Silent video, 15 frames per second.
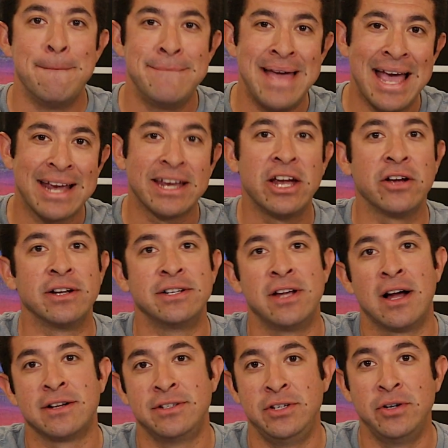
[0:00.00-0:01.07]
back here to
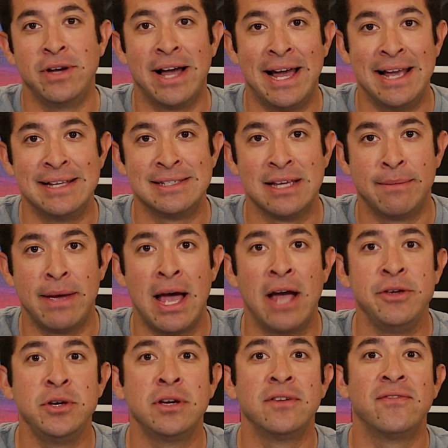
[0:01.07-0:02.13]
talk to you guys about how
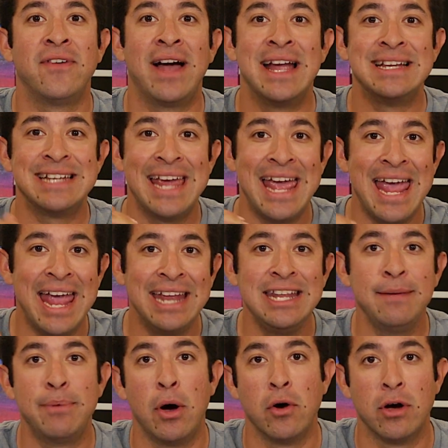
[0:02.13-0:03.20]
you can find
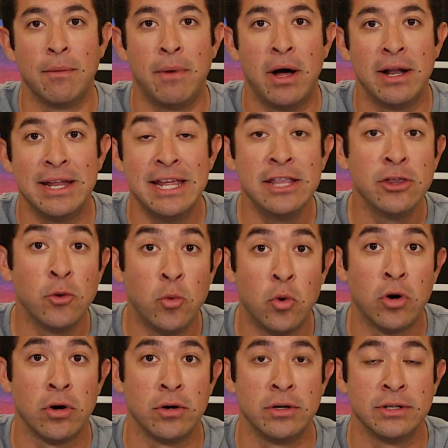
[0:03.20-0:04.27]
any Pokemon in the
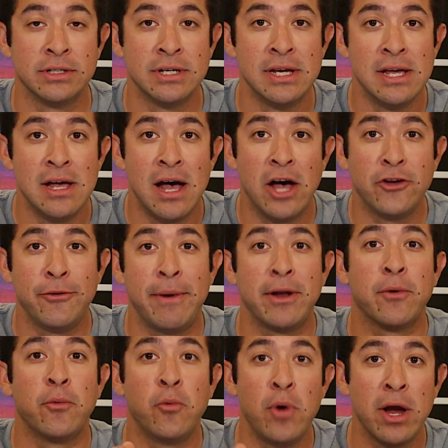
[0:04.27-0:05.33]
world, no
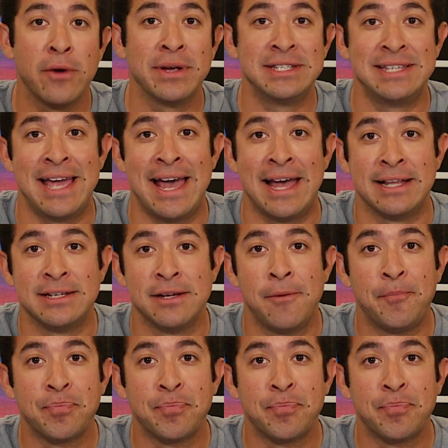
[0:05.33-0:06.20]
matter where it's at.